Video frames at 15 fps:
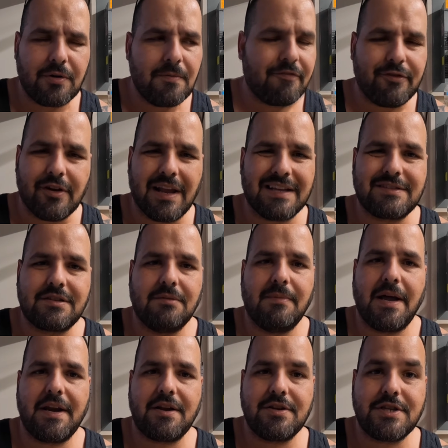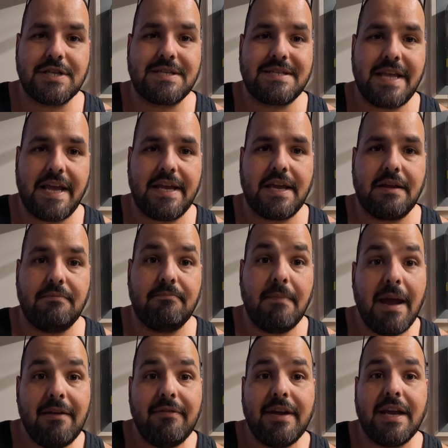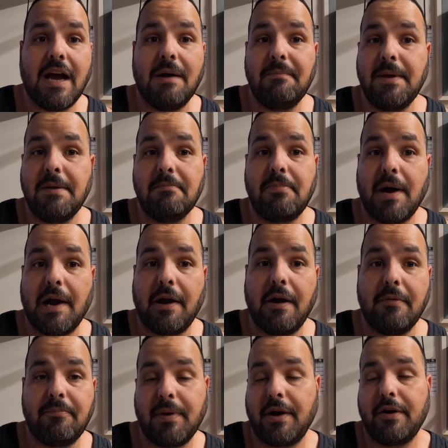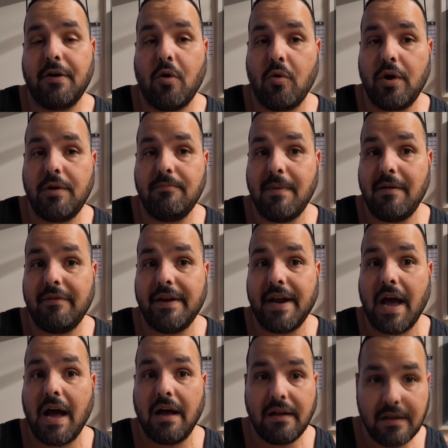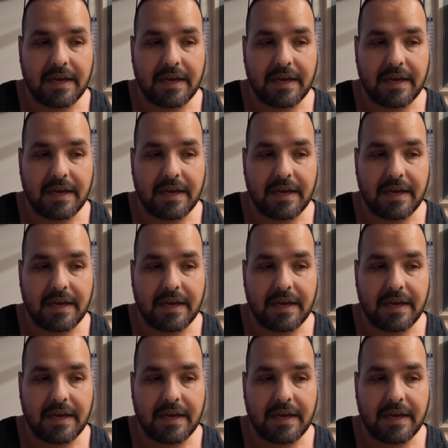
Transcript: I feel like somebody could just take it. Maybe I'm being paranoid, maybe not.